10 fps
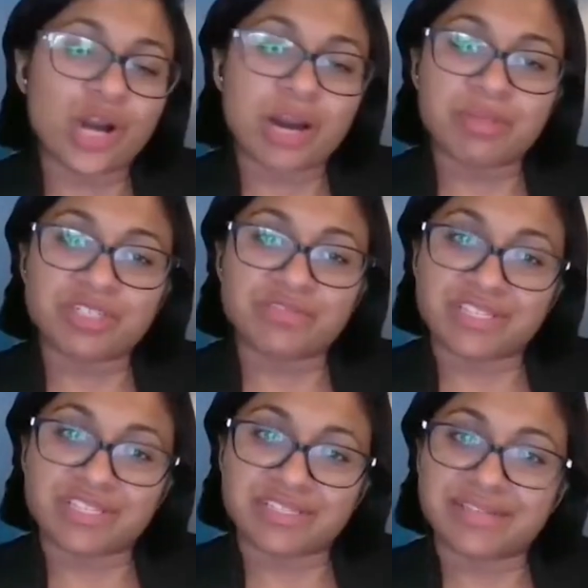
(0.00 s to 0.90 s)
much of
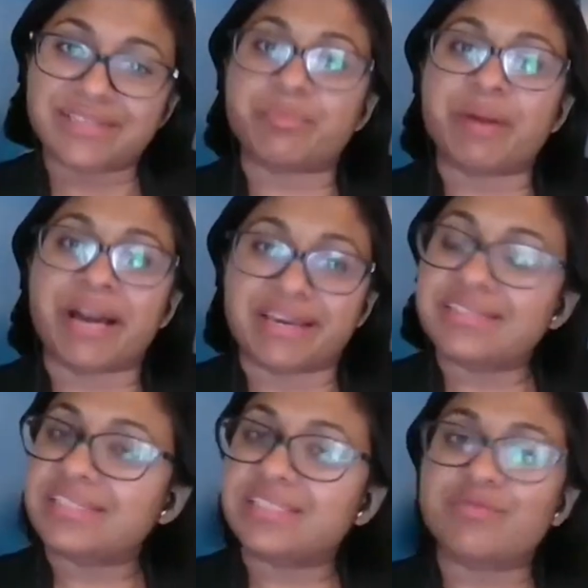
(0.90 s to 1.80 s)
this is bias,
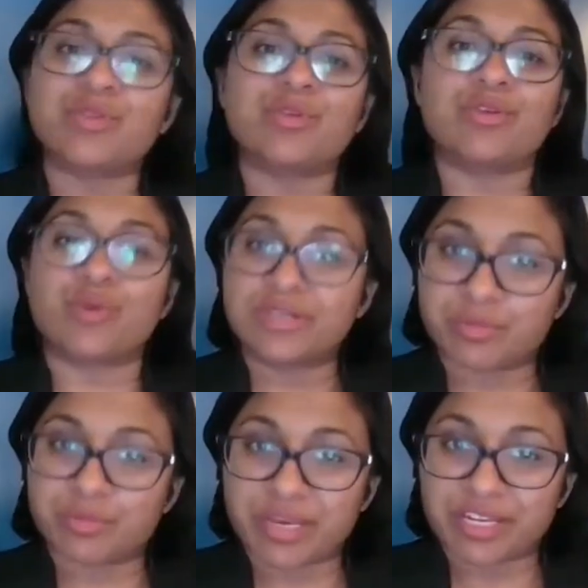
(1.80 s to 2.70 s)
because of course
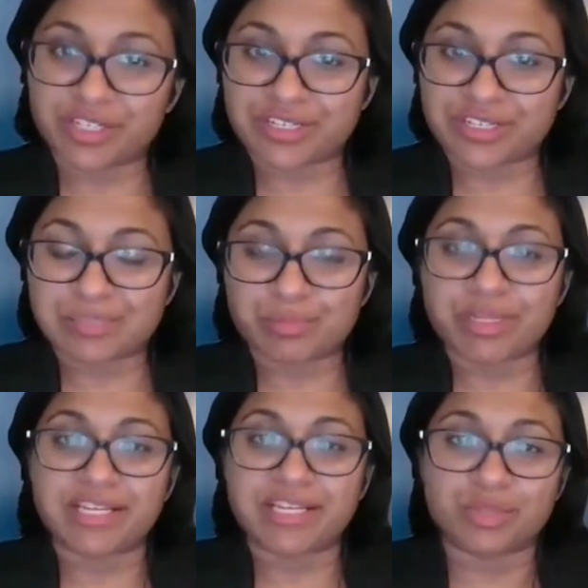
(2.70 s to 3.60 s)
the patient is
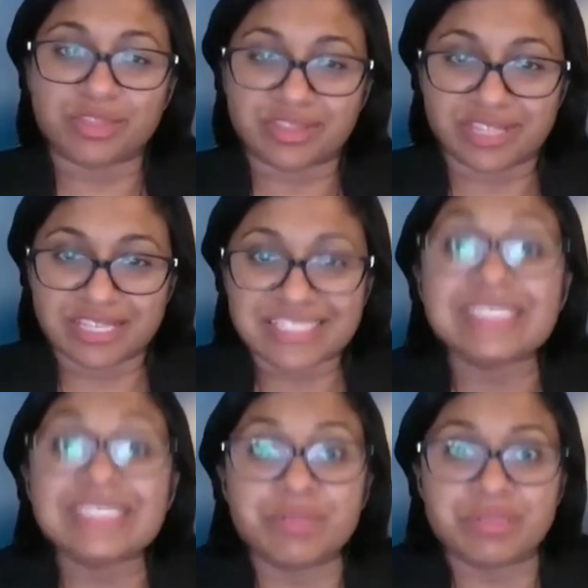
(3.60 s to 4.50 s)
plagued with these
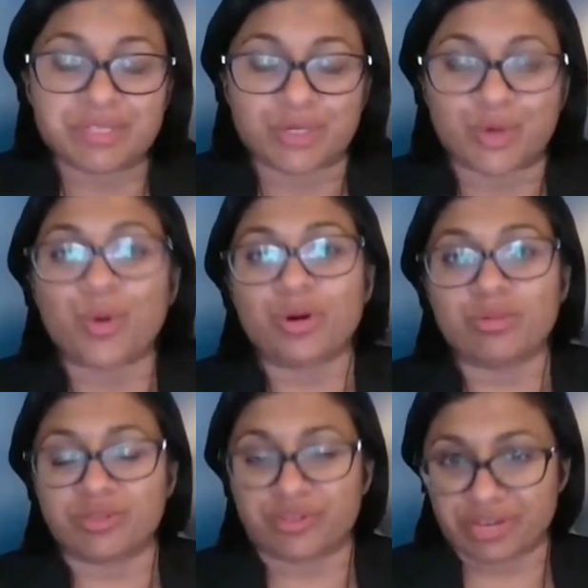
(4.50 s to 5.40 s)
symptoms that are
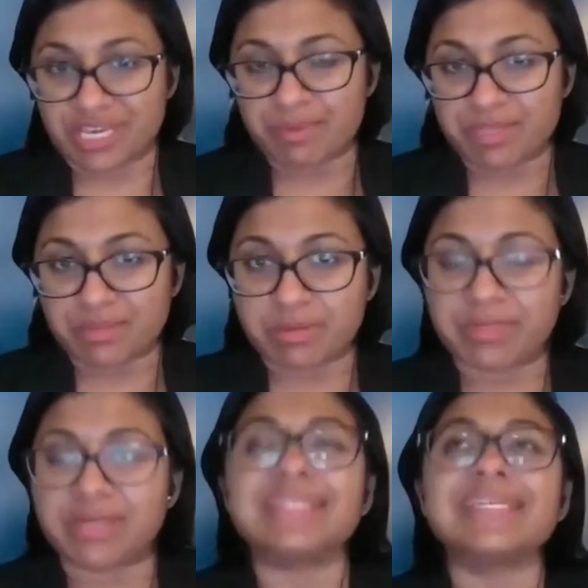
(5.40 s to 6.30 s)
horrible, that are keeping them up at
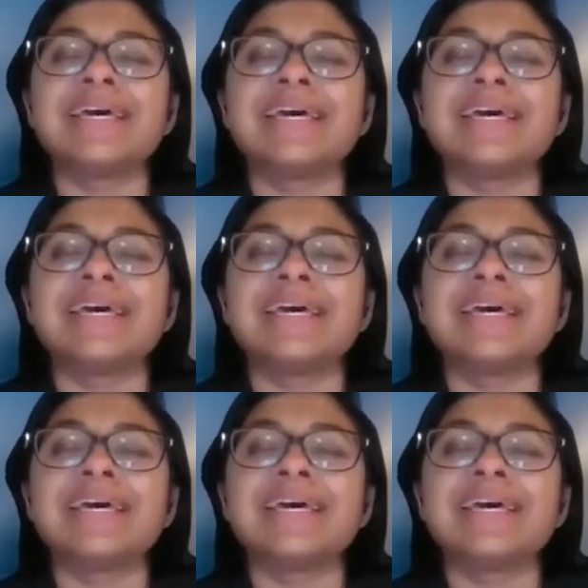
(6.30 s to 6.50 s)
night,